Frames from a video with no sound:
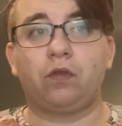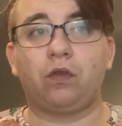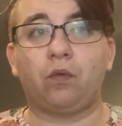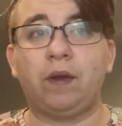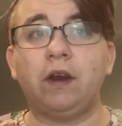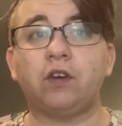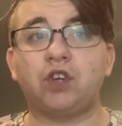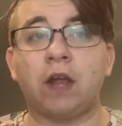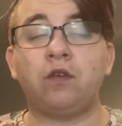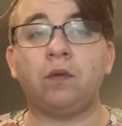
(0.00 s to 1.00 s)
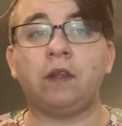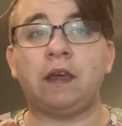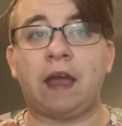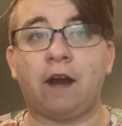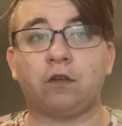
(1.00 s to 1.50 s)
The reader
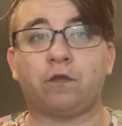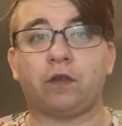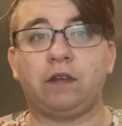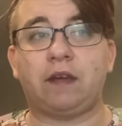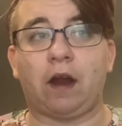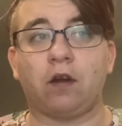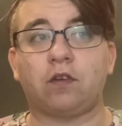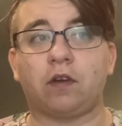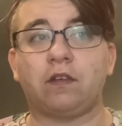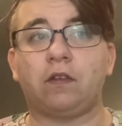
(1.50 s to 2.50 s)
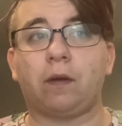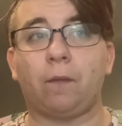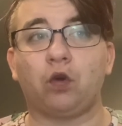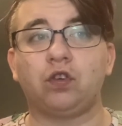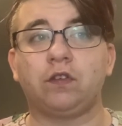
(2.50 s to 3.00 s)
genuinely cares for these characters and their
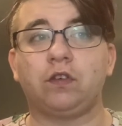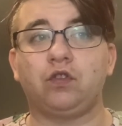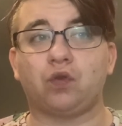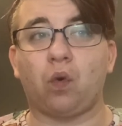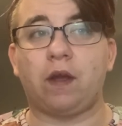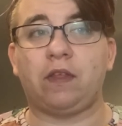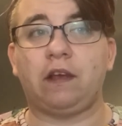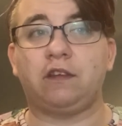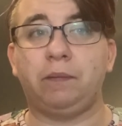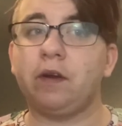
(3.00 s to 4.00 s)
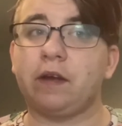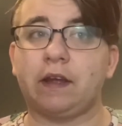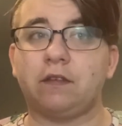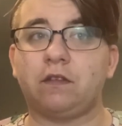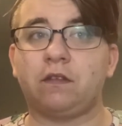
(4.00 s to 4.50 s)
emotions and joy they
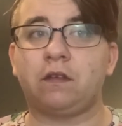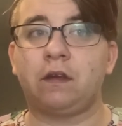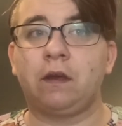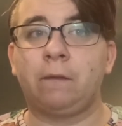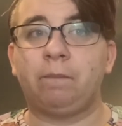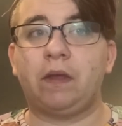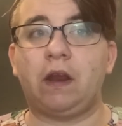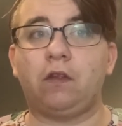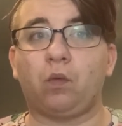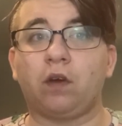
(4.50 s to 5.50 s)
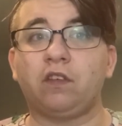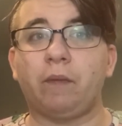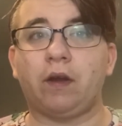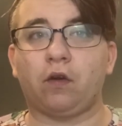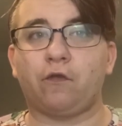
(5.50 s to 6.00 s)
experience. And in the words of
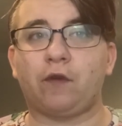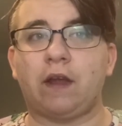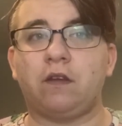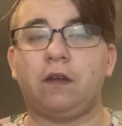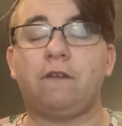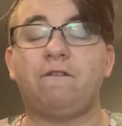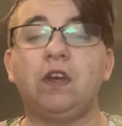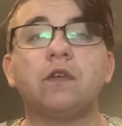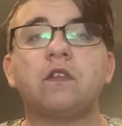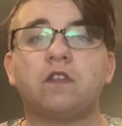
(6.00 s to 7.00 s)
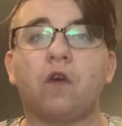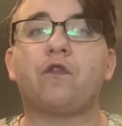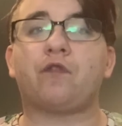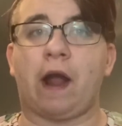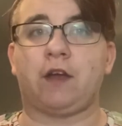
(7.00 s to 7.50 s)
my girlfriend, it feels so
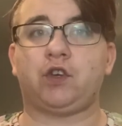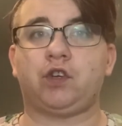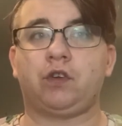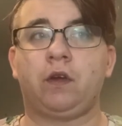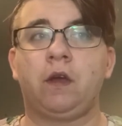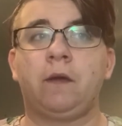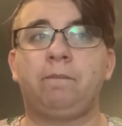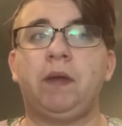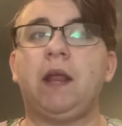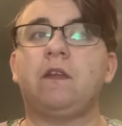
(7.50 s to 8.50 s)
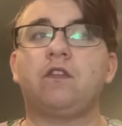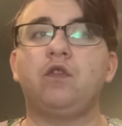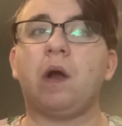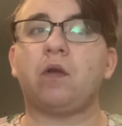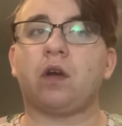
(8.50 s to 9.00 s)
fresh, meaning this
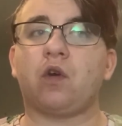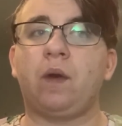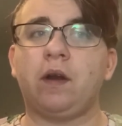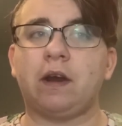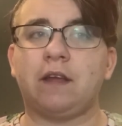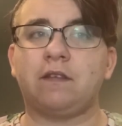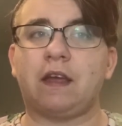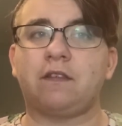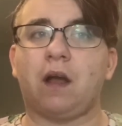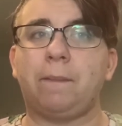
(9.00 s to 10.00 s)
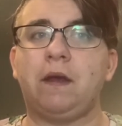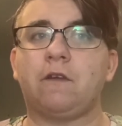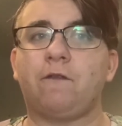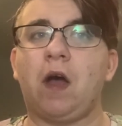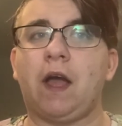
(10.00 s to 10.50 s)
new outlook on queerness as not being
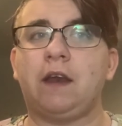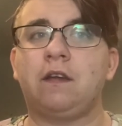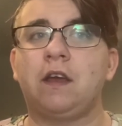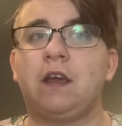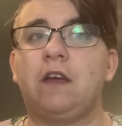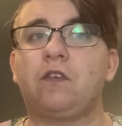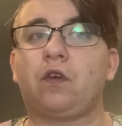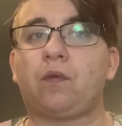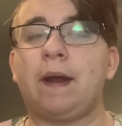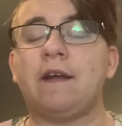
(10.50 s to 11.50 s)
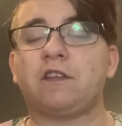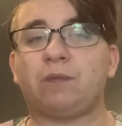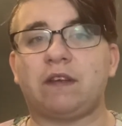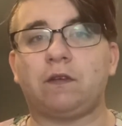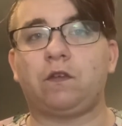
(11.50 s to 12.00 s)
defined is a great
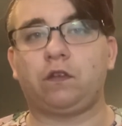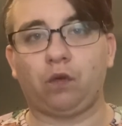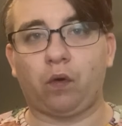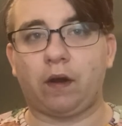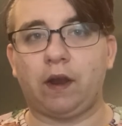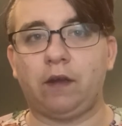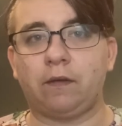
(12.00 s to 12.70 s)
expressive story.